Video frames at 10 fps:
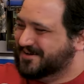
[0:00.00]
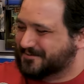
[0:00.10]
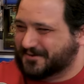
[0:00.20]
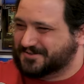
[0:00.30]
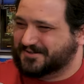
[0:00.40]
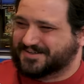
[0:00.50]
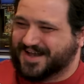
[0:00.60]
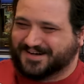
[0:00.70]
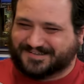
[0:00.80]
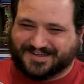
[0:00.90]
Rosie
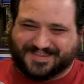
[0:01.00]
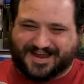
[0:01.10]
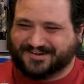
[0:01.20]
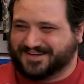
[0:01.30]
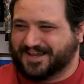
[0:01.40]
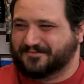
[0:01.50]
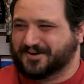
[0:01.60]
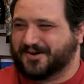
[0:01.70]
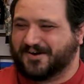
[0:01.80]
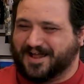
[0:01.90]
O'Donnell and Larry
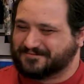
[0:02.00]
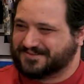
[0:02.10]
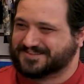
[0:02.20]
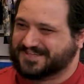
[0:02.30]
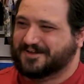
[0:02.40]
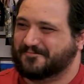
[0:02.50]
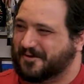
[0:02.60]
David are after the same